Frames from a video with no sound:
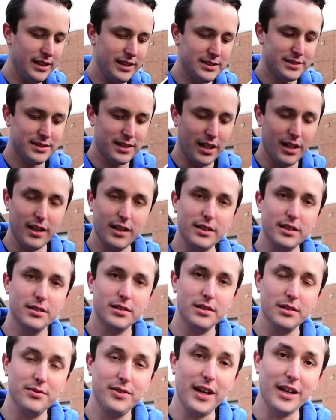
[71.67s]
inside
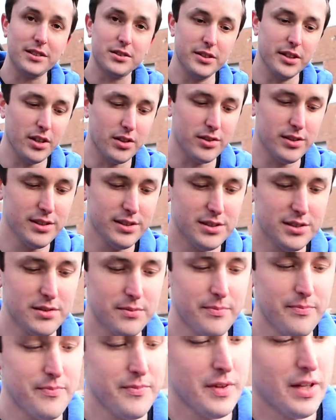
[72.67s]
the factory harness.
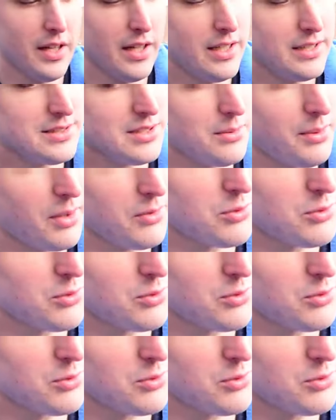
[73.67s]
It's gonna be